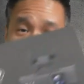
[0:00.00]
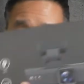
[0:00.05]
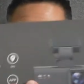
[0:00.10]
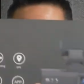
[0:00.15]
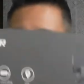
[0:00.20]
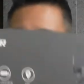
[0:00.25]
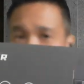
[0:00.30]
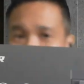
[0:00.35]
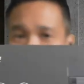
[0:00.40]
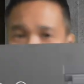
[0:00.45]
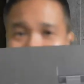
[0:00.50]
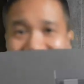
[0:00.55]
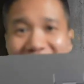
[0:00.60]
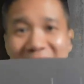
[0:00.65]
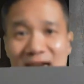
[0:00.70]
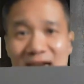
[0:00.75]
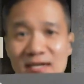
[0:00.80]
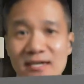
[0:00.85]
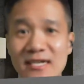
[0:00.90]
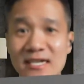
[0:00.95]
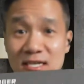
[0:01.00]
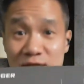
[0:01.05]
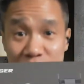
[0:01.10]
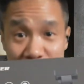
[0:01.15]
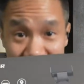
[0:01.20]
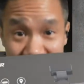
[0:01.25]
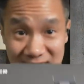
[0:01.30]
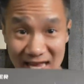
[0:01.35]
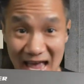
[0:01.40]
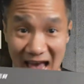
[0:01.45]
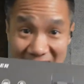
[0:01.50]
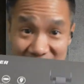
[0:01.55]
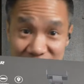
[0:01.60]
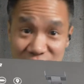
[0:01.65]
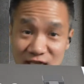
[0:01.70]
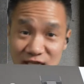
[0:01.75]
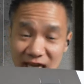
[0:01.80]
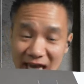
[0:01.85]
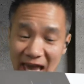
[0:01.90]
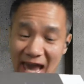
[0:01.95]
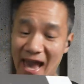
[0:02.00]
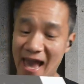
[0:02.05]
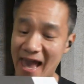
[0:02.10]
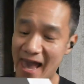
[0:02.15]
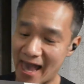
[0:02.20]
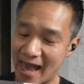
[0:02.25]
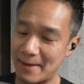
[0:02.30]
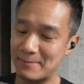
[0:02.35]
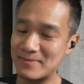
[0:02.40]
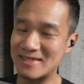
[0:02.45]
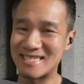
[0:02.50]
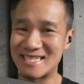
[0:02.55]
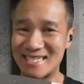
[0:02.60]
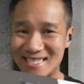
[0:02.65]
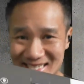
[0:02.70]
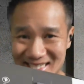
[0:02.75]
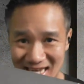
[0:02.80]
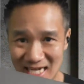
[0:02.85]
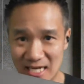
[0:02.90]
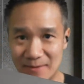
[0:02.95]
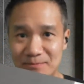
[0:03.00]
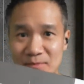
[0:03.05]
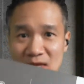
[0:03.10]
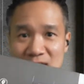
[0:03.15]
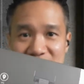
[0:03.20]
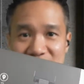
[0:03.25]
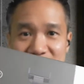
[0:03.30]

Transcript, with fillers: So the Red Tiger is your dash cam setup.